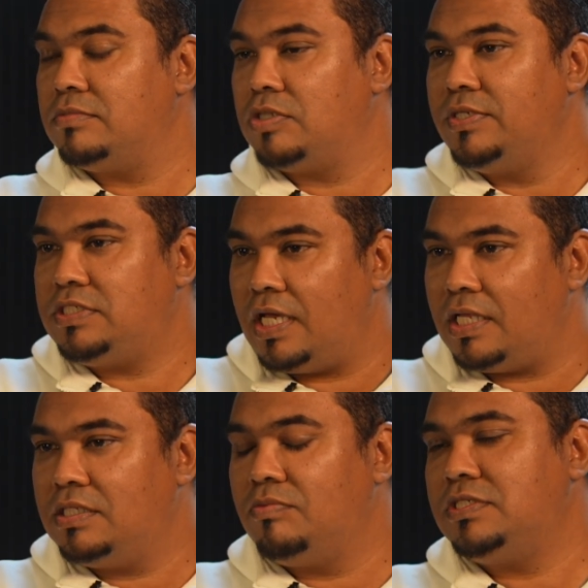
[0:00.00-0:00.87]
So we
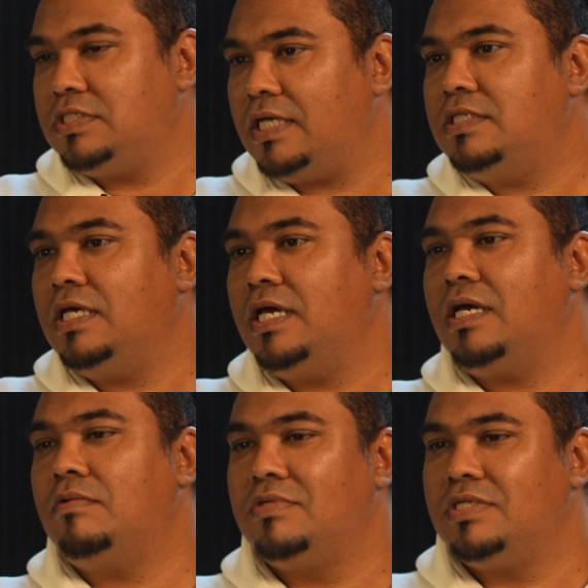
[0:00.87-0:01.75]
sat
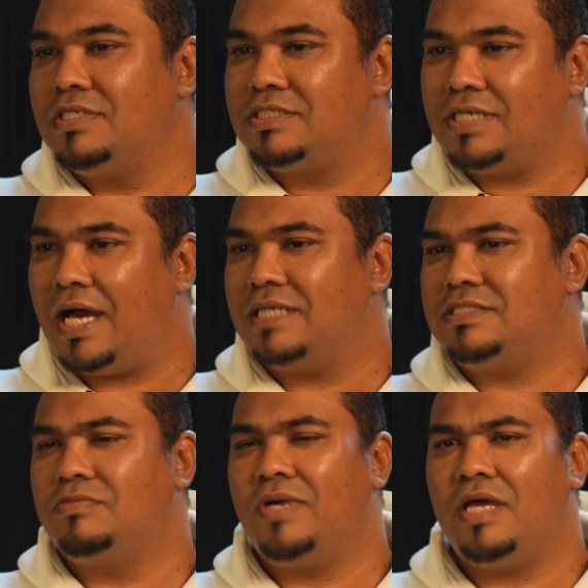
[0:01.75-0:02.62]
there and we
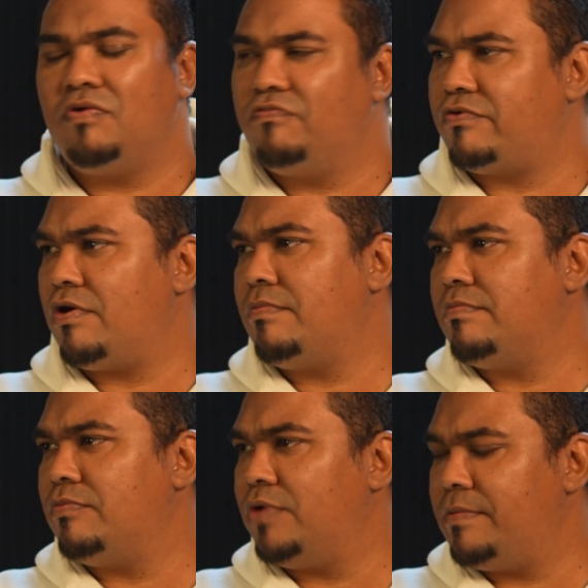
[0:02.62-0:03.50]
discussed, where are you from?
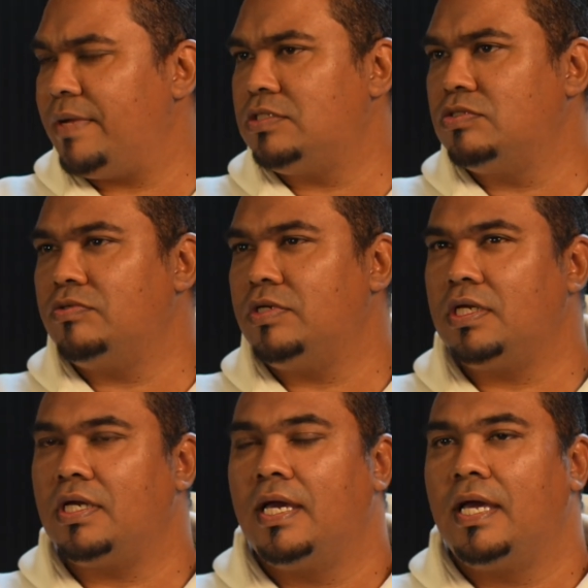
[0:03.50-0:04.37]
What am I doing?